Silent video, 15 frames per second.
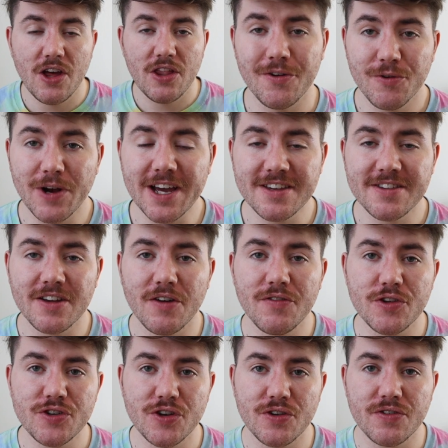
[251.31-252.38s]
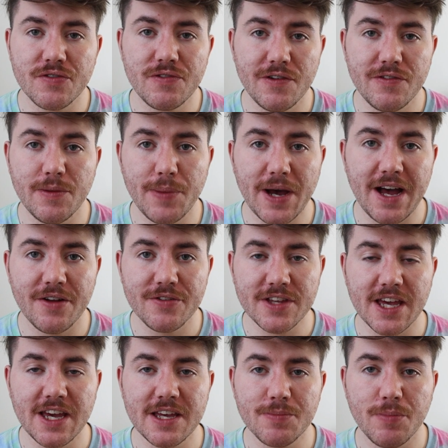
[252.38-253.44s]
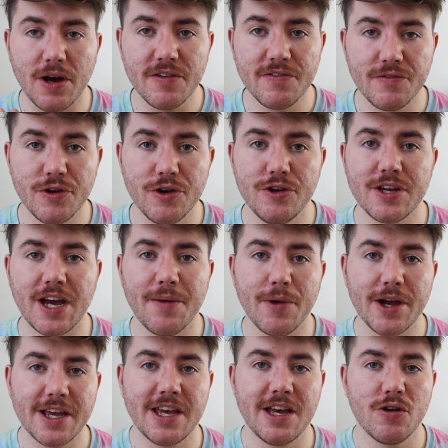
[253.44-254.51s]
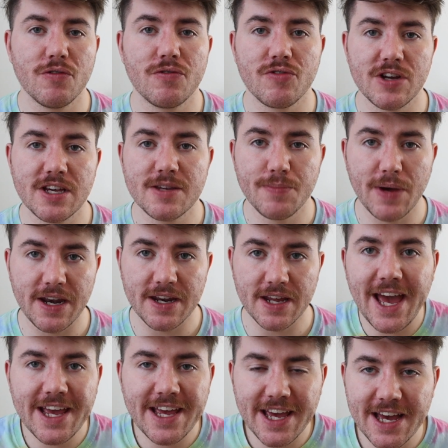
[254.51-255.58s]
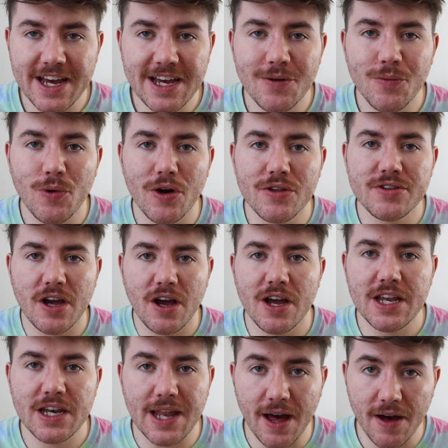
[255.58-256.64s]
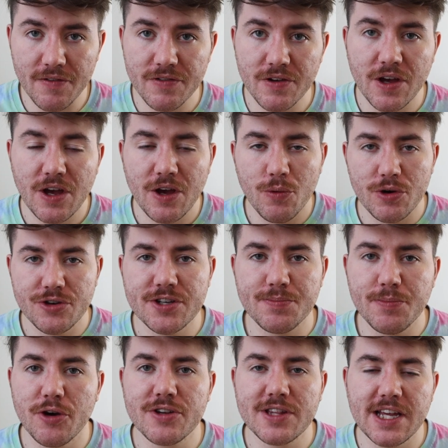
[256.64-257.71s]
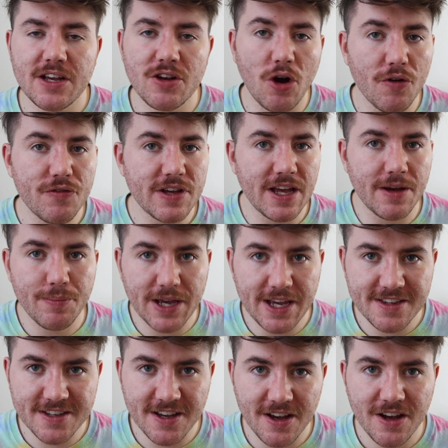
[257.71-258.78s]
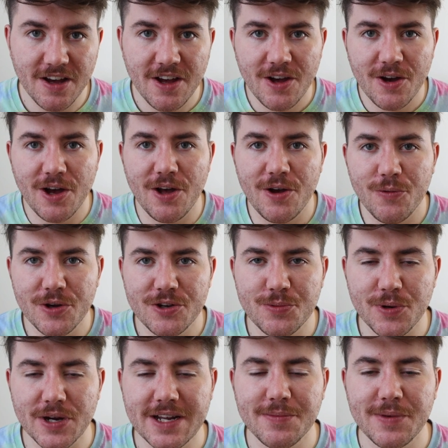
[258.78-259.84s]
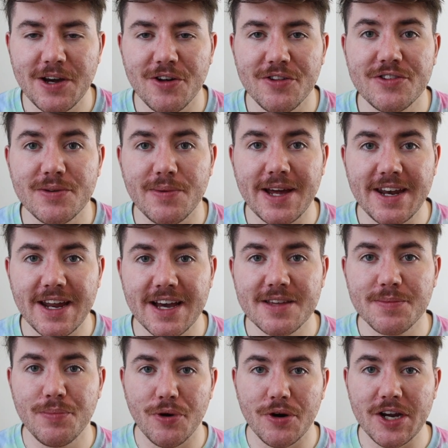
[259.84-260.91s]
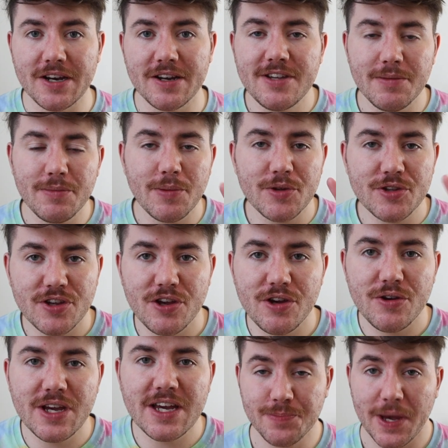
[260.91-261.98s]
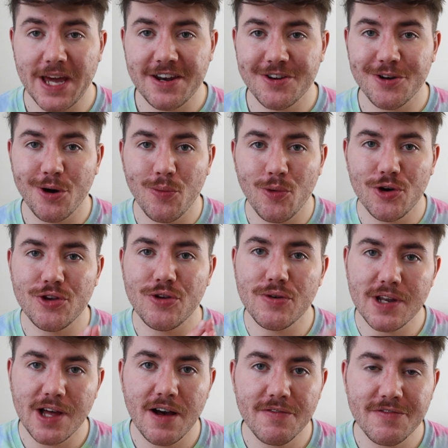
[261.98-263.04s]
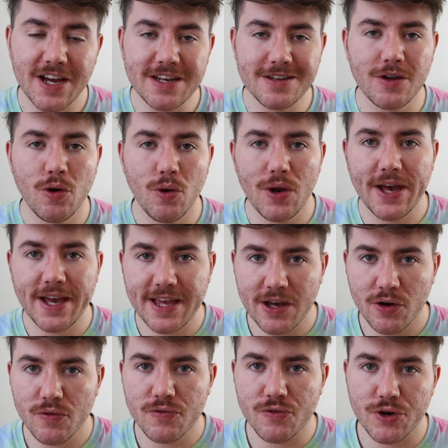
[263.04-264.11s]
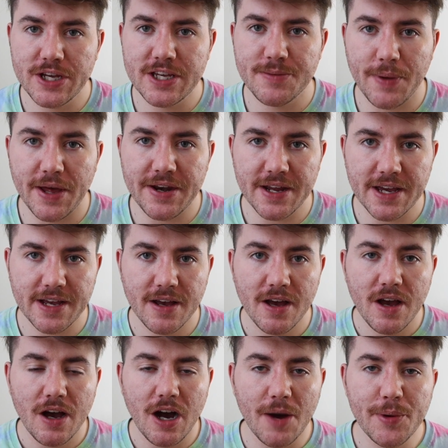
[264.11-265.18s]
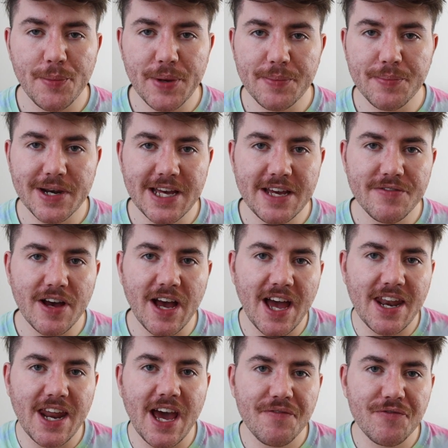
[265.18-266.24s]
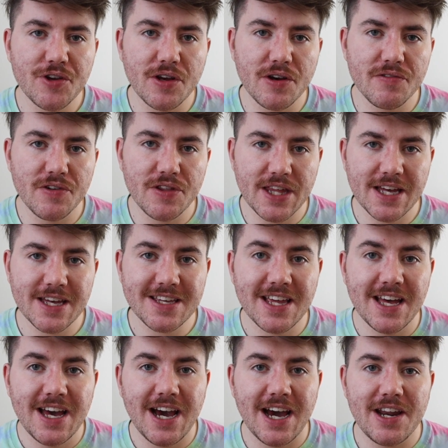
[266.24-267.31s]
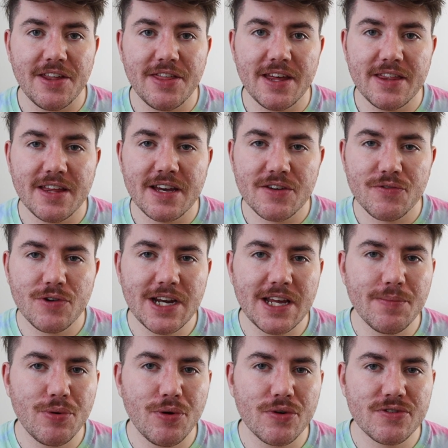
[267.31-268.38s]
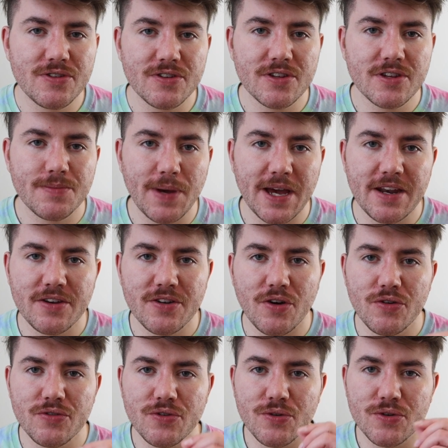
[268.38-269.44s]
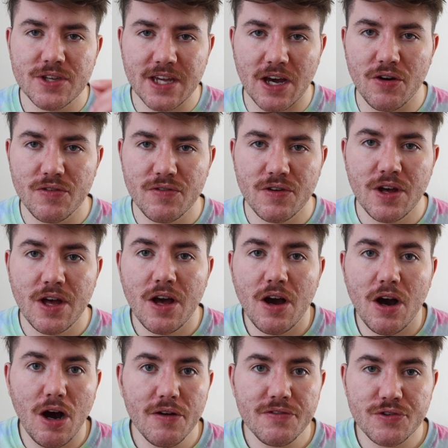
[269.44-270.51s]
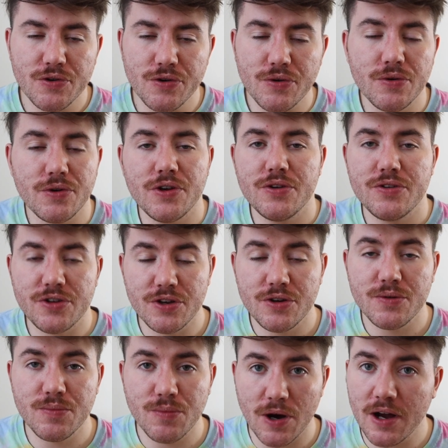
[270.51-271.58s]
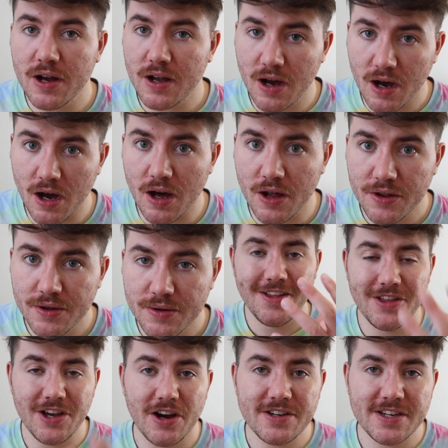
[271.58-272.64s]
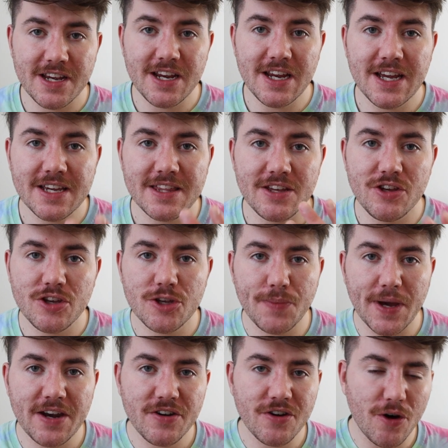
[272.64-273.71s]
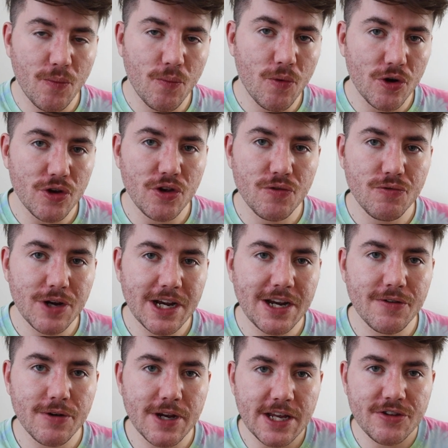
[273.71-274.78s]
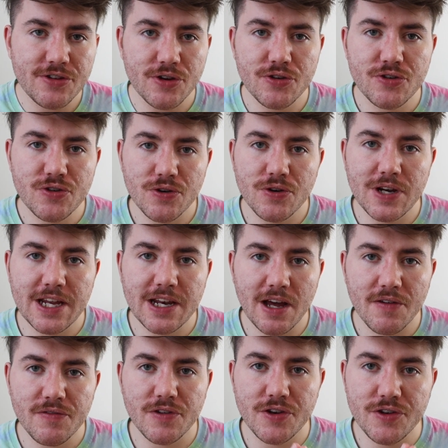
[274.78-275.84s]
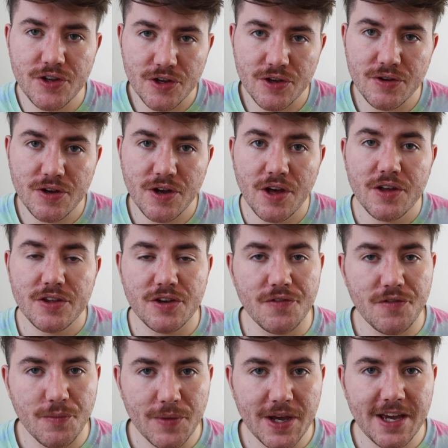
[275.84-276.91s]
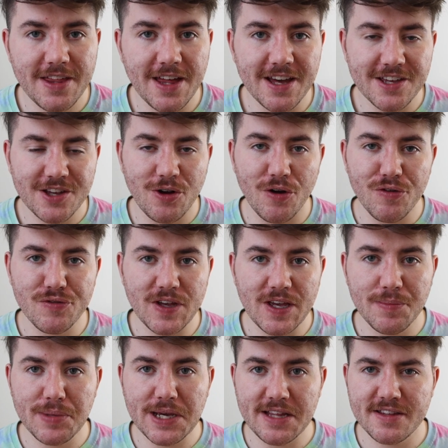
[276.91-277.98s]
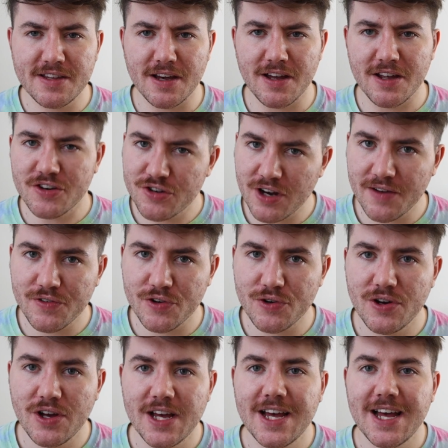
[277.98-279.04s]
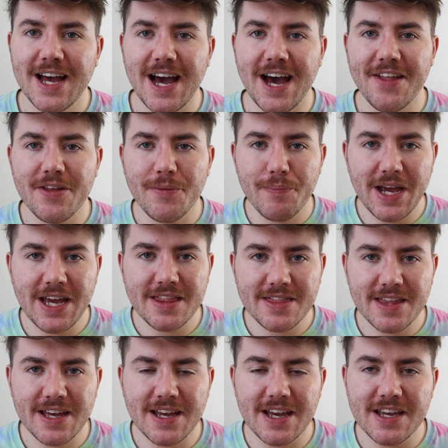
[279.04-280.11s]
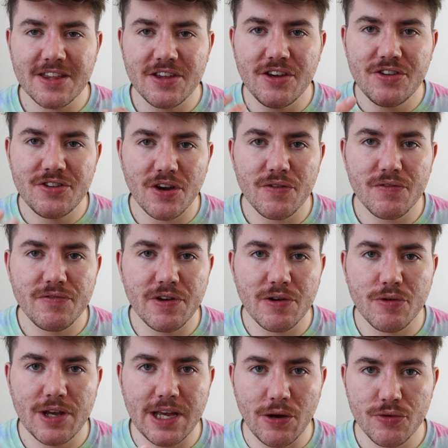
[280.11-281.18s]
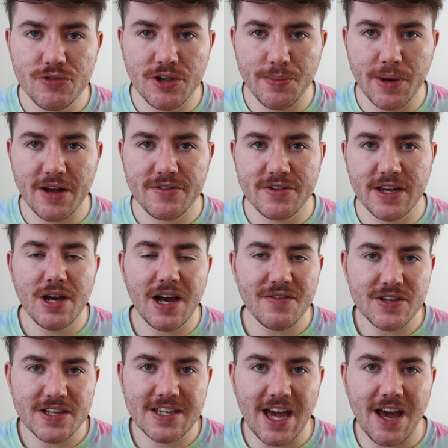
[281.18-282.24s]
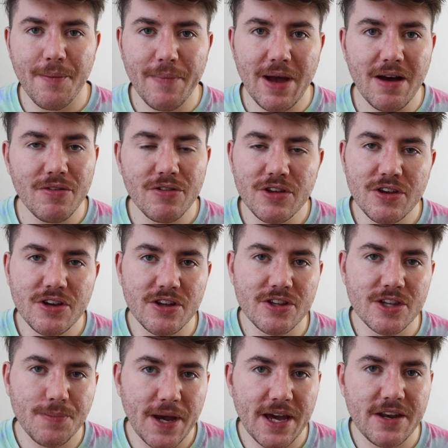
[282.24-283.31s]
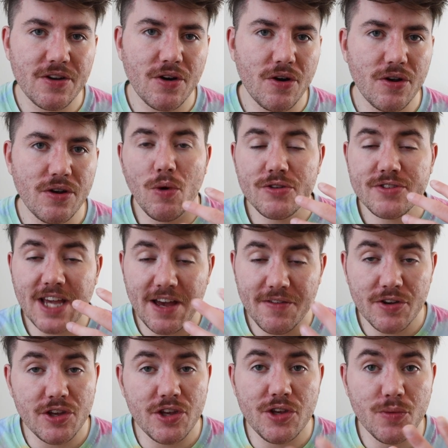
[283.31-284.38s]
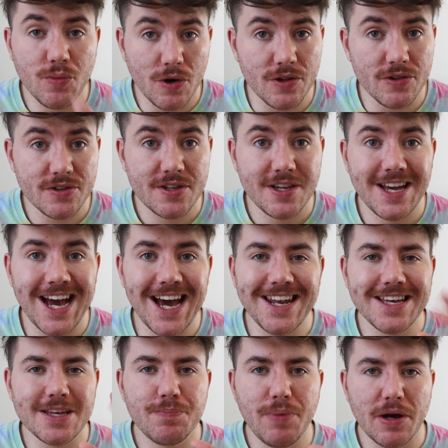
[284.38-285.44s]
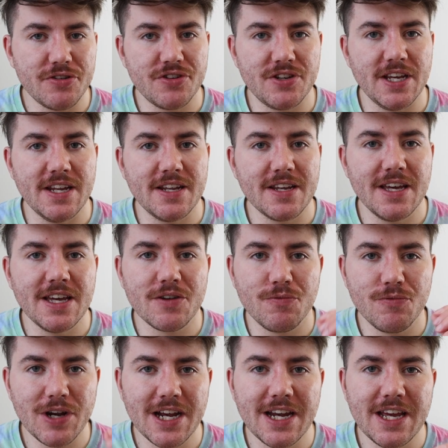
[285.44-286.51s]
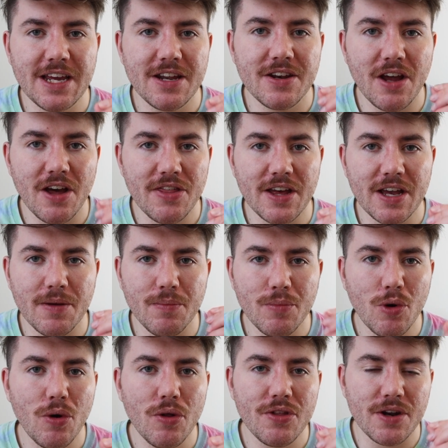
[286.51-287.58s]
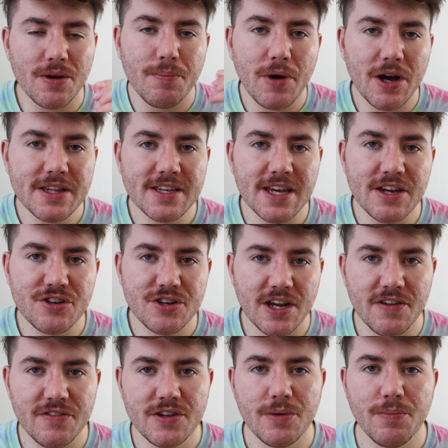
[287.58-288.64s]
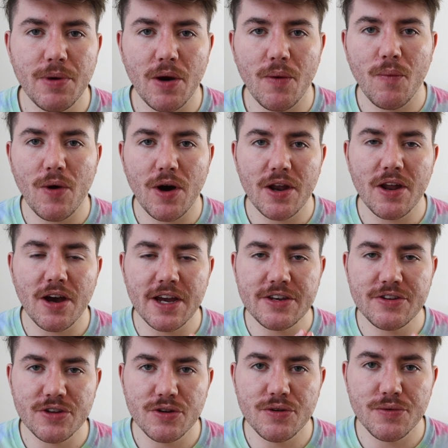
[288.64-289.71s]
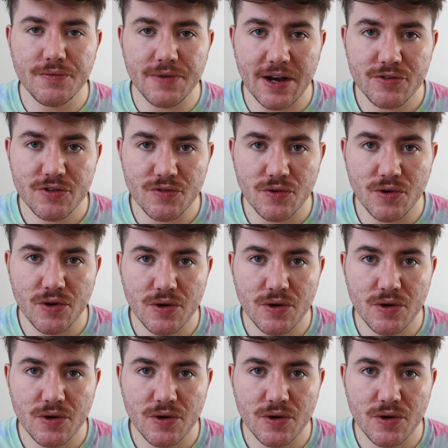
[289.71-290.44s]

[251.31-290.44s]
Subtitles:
The rest of the £250 is my food and my guilt-free spending, aka what I love, which is mostly coffee and pizza, which brings me on to my next point. Tip number 2, spend on what you love and call it guilt-free spending. I'm a big believer and advocate for this, and I think that it's really important to spend on yourself. After all, you do work hard. The idea is that you spend on what you really do truly love to do. So for me, that's coffee, pizza, and travel. And the main thing is that you don't feel guilty about it. You have a set amount that you can spend on whatever you want. And it's budgeted. It's really nothing more than a mindset shift, but one I do vouch for.